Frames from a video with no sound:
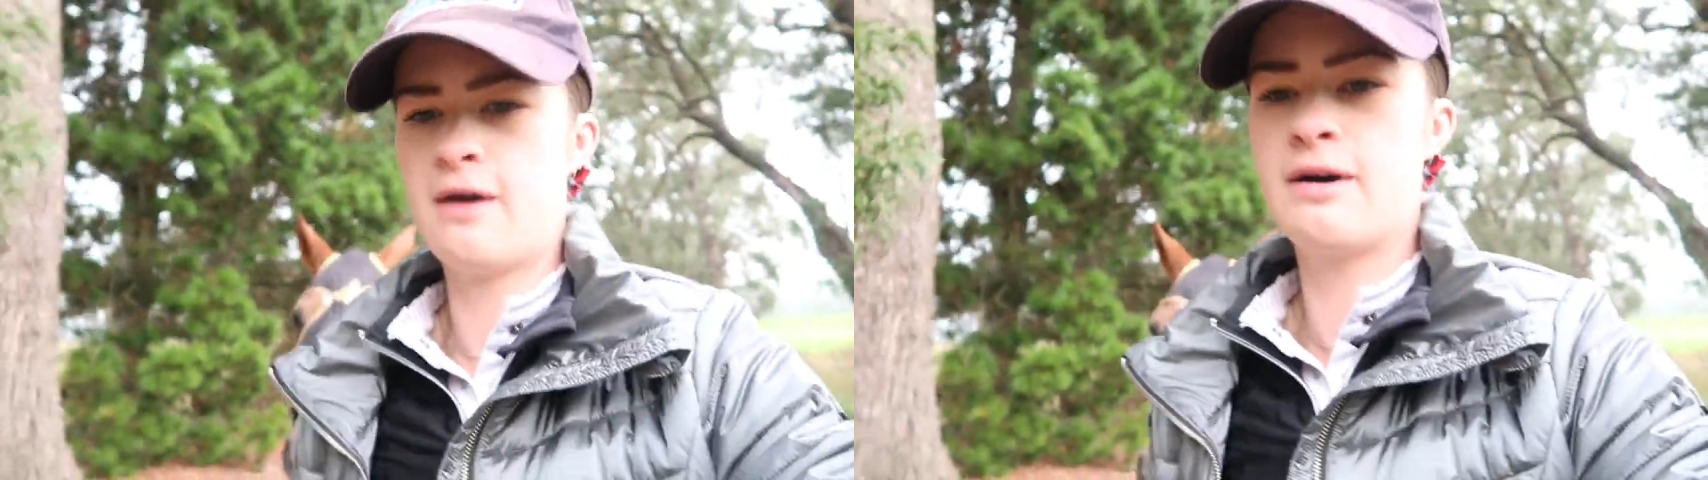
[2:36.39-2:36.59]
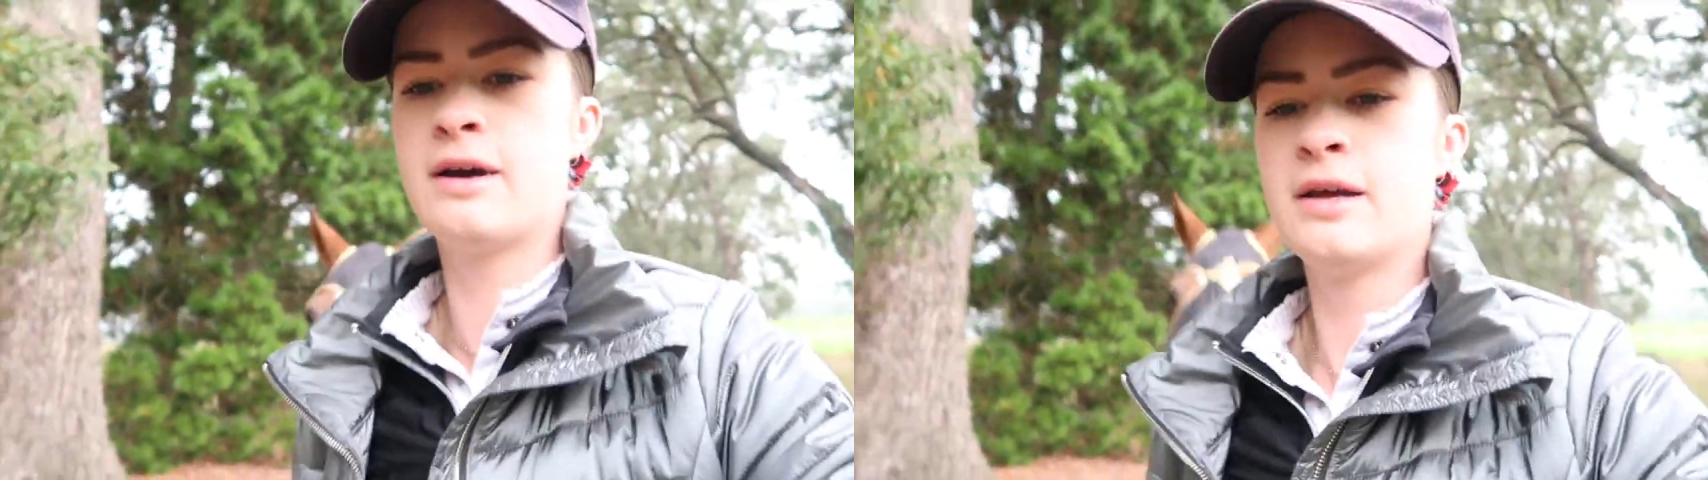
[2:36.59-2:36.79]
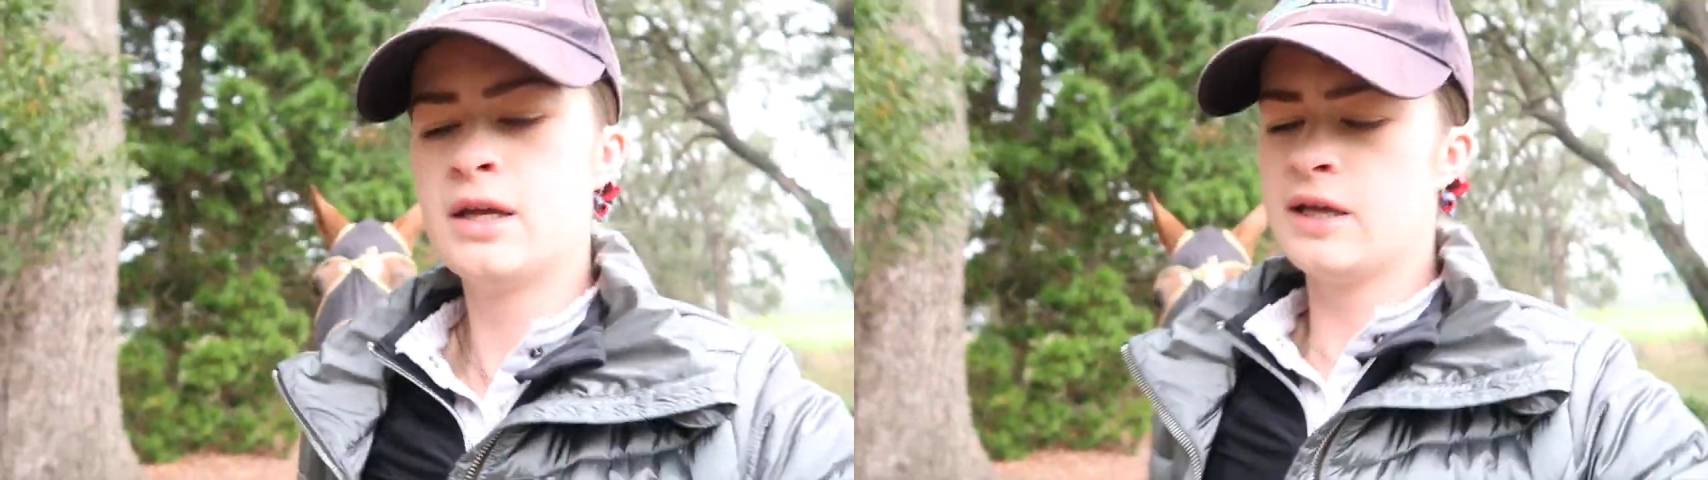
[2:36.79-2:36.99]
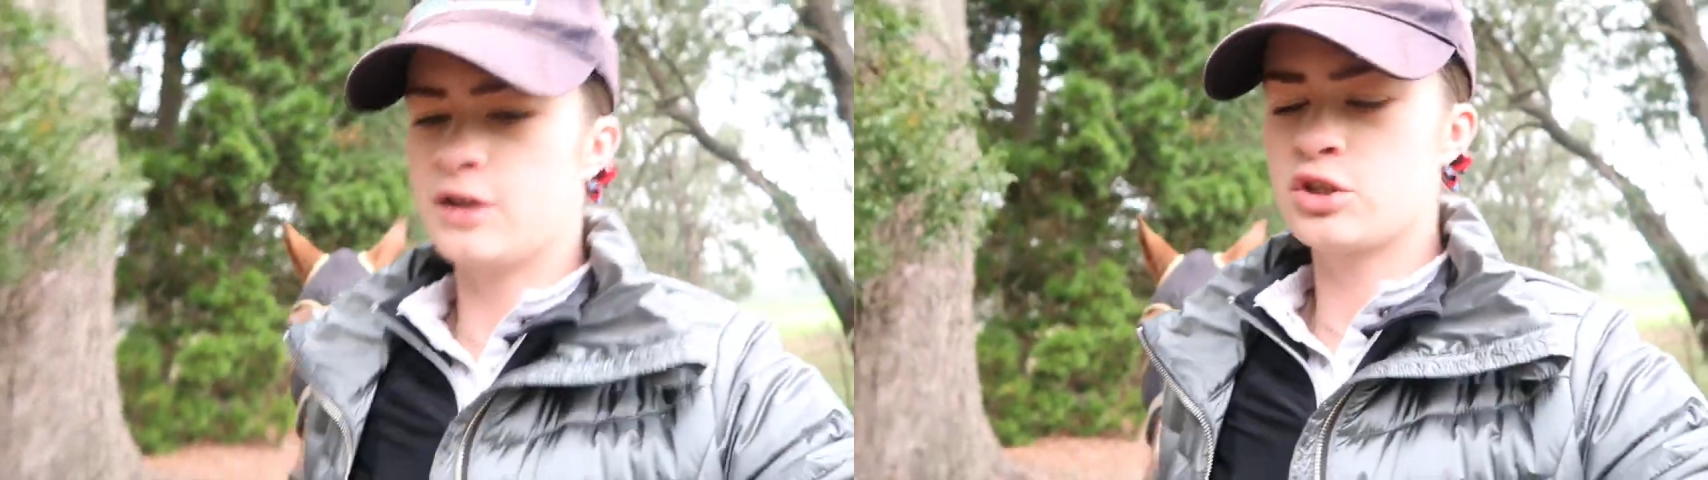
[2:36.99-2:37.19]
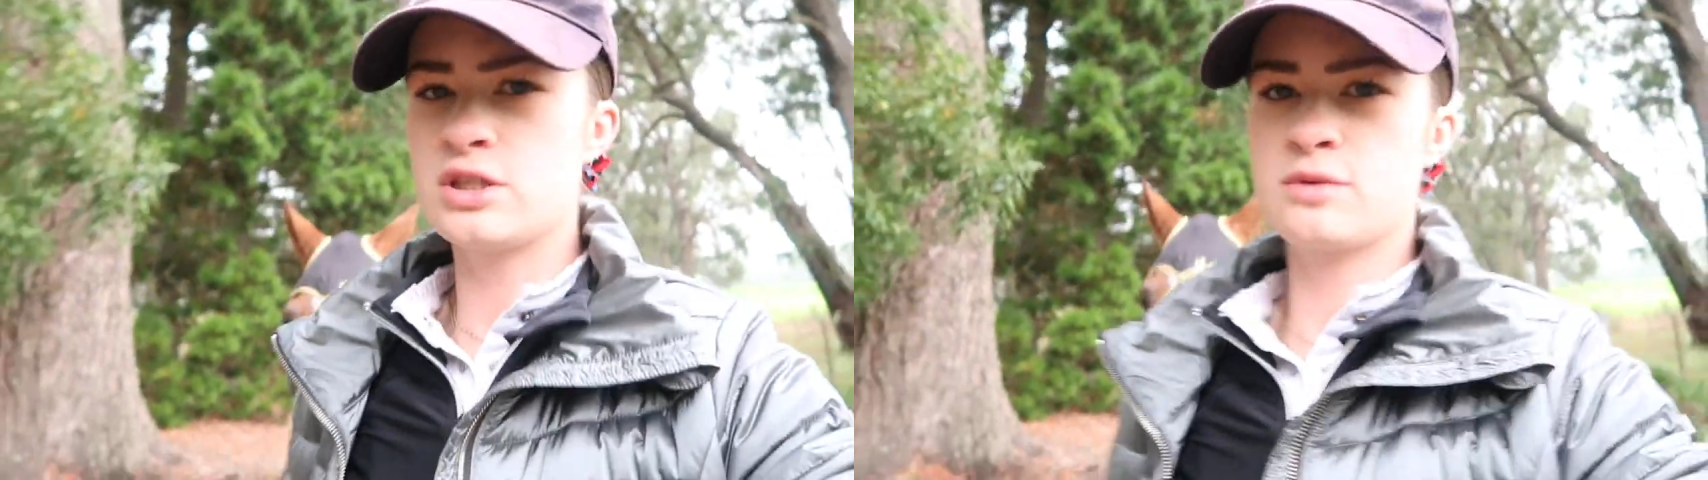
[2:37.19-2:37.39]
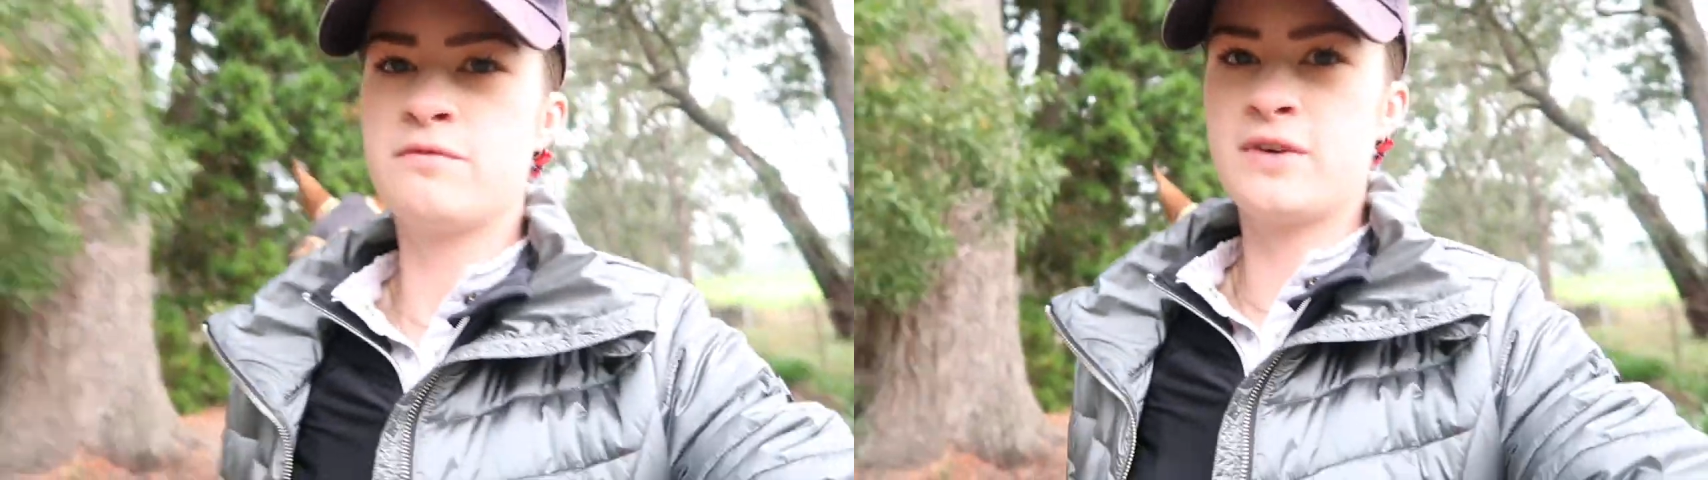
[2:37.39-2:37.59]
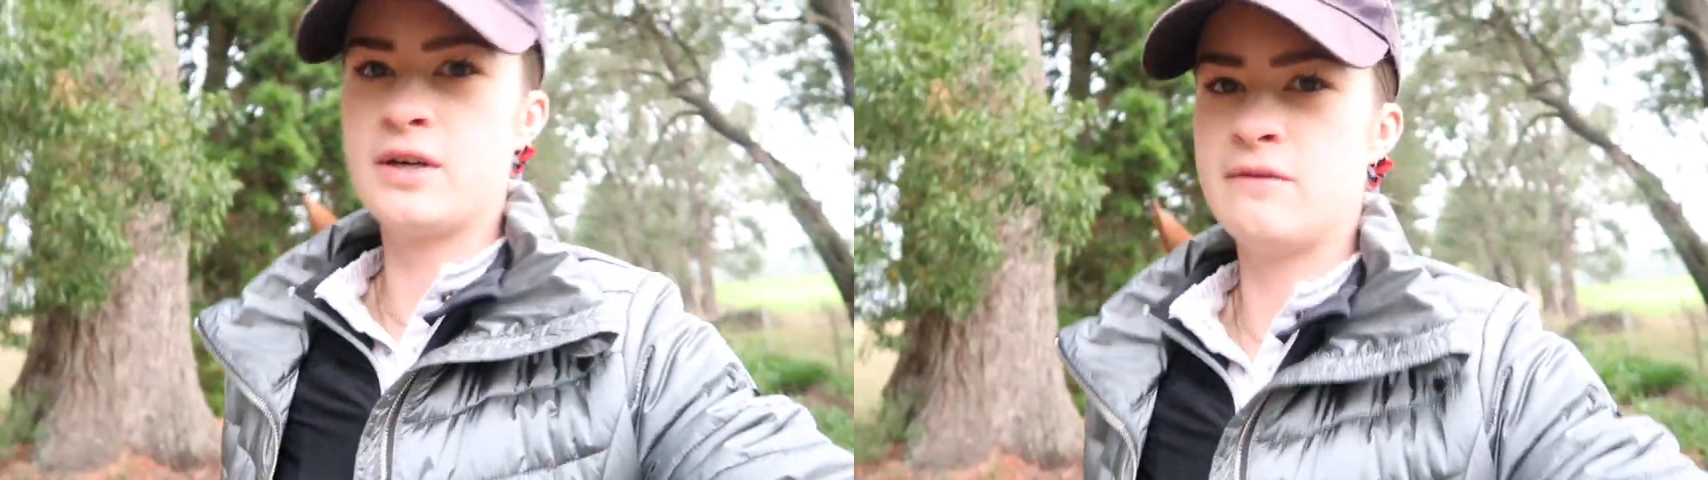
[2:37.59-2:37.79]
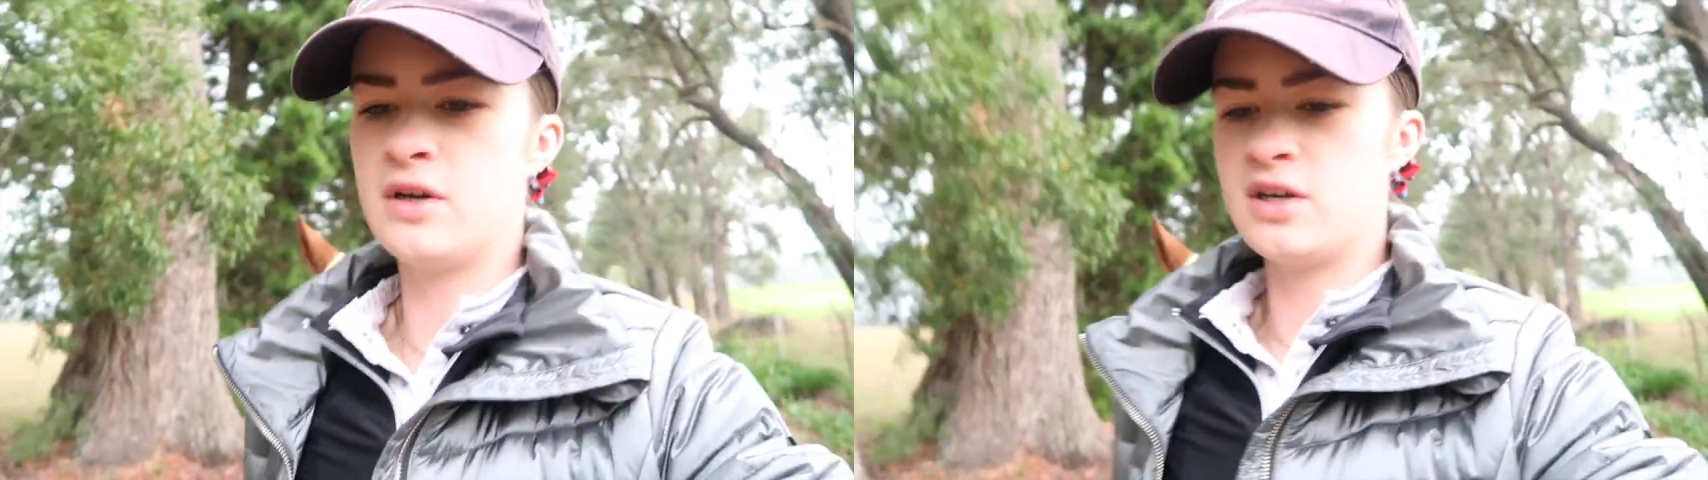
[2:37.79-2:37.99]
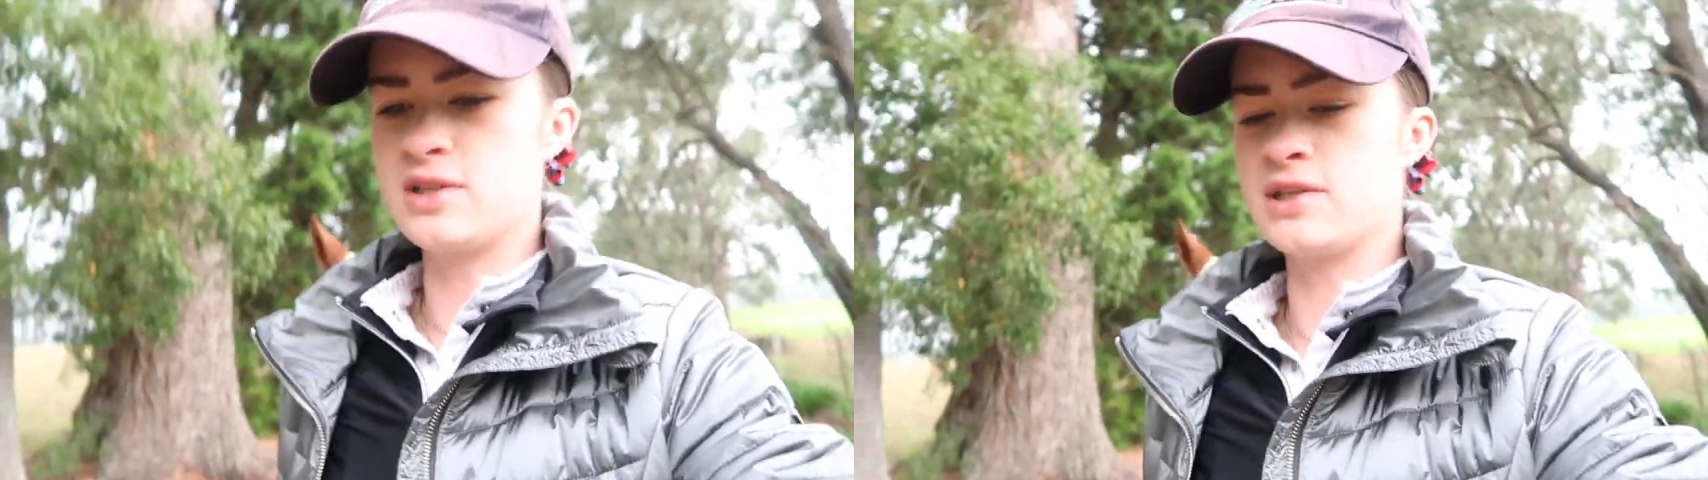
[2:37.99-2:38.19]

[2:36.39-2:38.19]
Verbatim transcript: hour and she's a very very